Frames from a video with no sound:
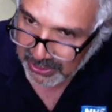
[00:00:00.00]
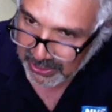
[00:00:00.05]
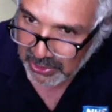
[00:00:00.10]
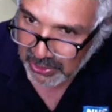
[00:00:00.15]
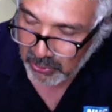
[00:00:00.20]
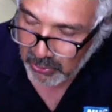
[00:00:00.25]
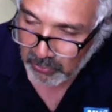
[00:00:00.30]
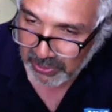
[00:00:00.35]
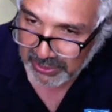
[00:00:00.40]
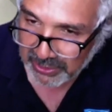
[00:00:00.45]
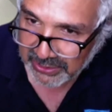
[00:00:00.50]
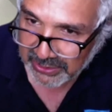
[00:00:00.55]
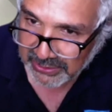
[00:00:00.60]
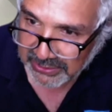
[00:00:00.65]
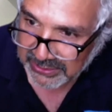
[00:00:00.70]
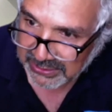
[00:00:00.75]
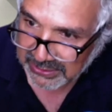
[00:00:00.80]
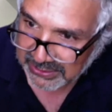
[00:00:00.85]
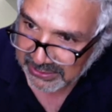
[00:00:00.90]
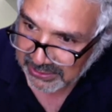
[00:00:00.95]
we're going
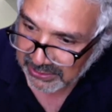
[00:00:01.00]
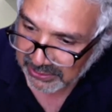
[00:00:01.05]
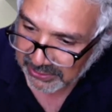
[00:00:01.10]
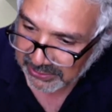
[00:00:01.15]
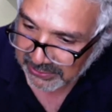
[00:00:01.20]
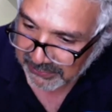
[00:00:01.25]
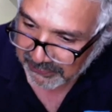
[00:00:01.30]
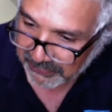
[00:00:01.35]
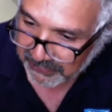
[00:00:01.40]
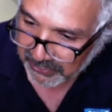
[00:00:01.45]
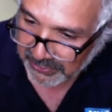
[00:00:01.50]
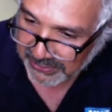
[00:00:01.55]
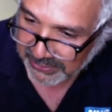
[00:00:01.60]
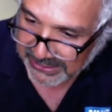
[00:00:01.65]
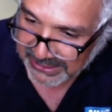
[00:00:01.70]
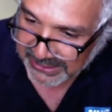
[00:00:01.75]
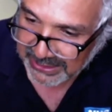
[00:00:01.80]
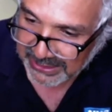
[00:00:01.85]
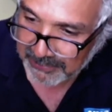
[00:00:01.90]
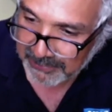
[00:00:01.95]
to start a
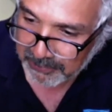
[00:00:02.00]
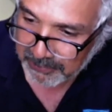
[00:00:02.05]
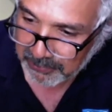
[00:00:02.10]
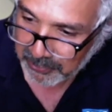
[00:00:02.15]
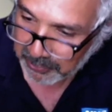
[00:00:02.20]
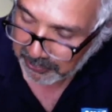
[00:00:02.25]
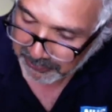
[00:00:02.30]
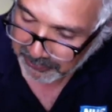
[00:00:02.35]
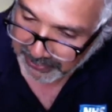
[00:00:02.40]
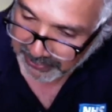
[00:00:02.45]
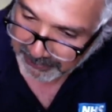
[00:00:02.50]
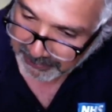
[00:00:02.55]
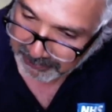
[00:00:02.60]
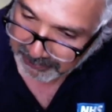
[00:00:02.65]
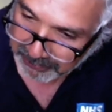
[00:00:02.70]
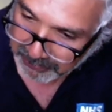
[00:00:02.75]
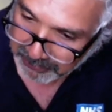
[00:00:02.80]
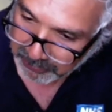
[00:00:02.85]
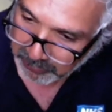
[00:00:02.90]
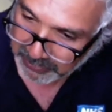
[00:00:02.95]
volunteer
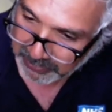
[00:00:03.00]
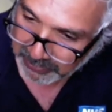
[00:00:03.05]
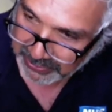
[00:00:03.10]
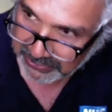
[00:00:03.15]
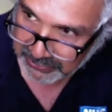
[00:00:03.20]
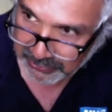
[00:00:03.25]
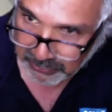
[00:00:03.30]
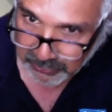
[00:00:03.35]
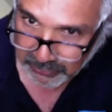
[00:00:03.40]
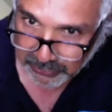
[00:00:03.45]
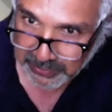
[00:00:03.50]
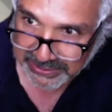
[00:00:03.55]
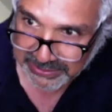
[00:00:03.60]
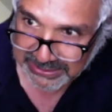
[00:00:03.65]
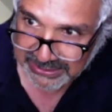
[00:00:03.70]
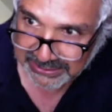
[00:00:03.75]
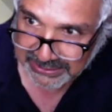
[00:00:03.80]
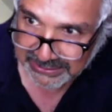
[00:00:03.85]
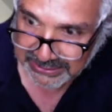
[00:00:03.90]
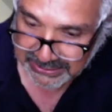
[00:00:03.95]
program with North West
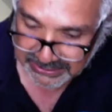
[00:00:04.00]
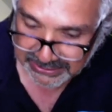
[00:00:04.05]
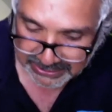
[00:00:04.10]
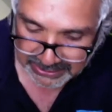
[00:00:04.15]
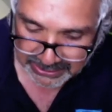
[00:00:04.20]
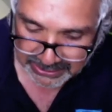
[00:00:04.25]
London,